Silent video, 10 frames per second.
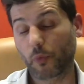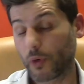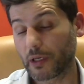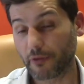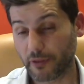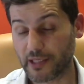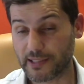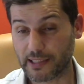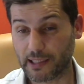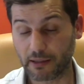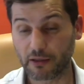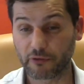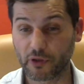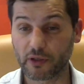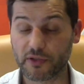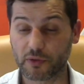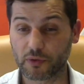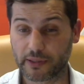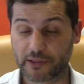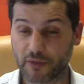one of the things that i love also
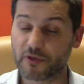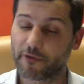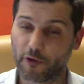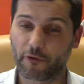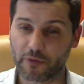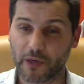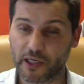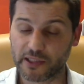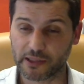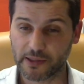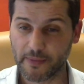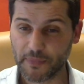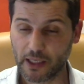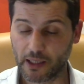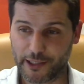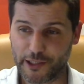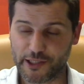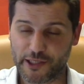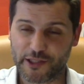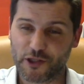in terms of, of the marketing it,
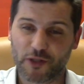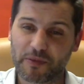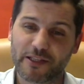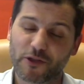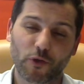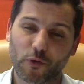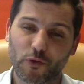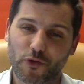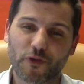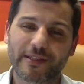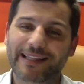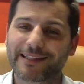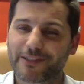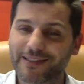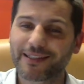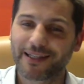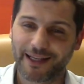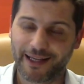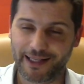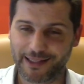it's not be so so standard
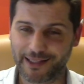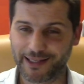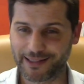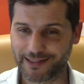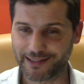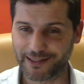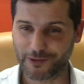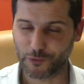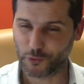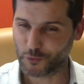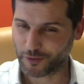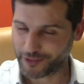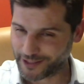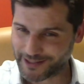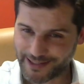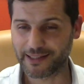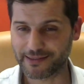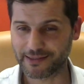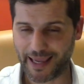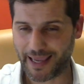and then uh, do things that
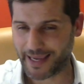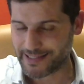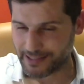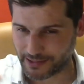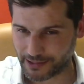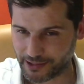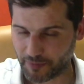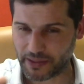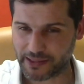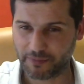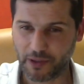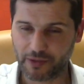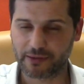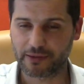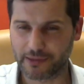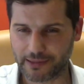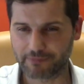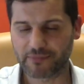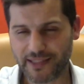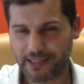exit a little bit about the,
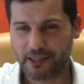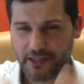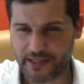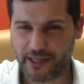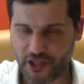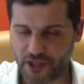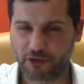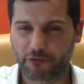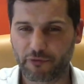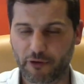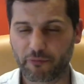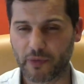the standardization of, of